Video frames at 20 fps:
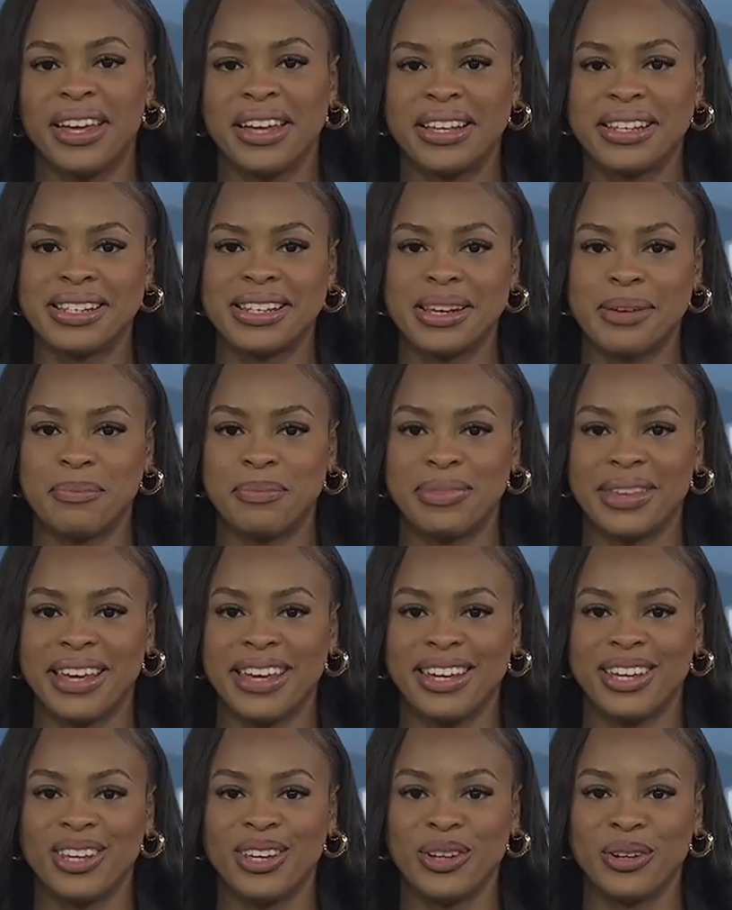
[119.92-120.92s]
Tim,
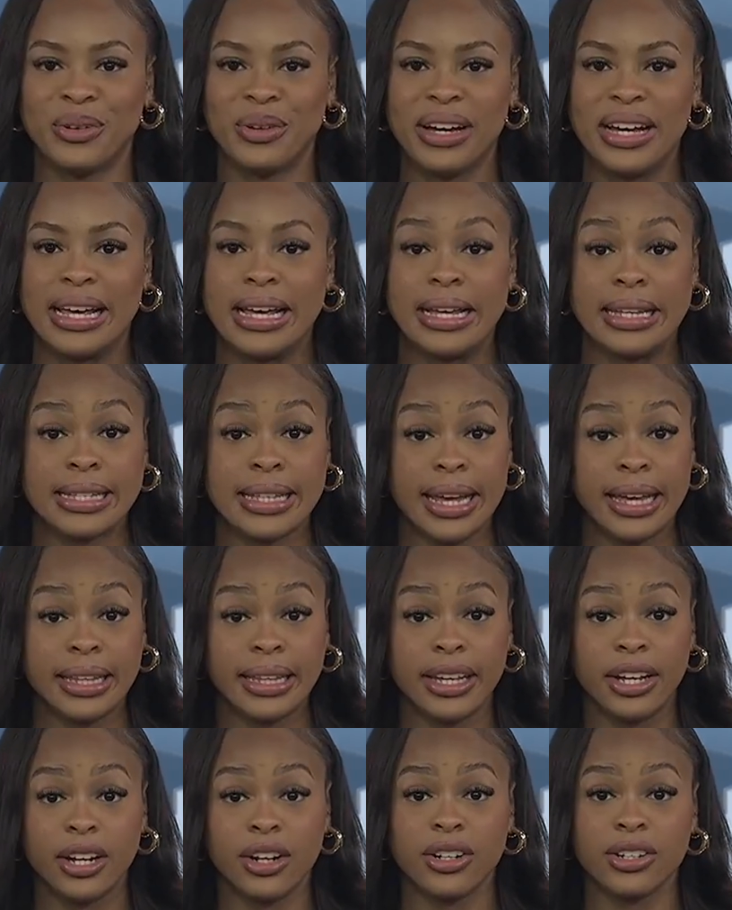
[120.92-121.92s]
thank you. State
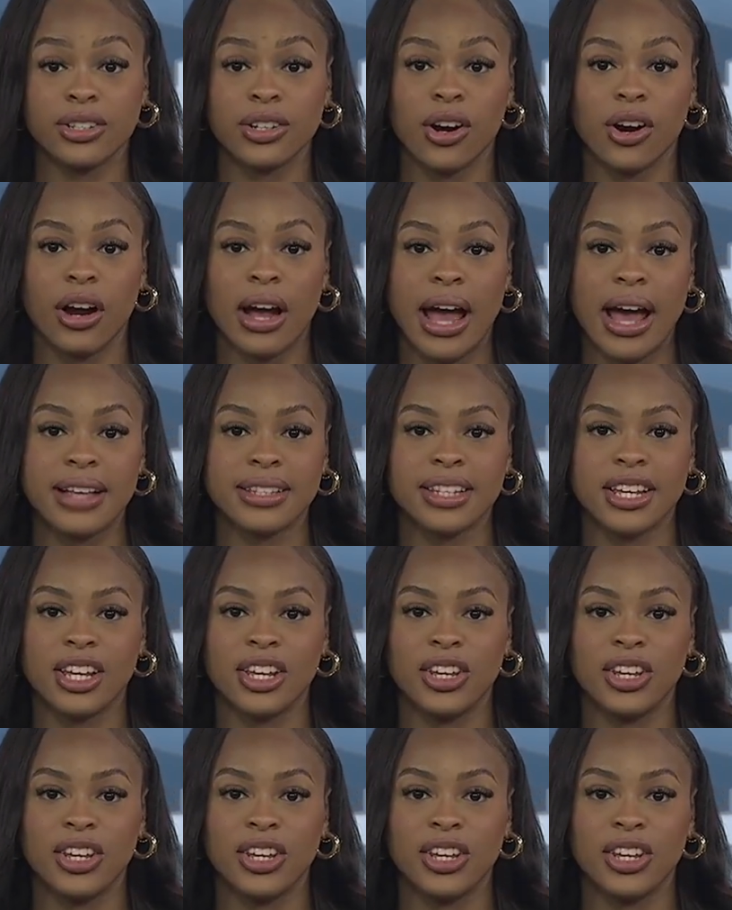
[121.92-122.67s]
leaders are asking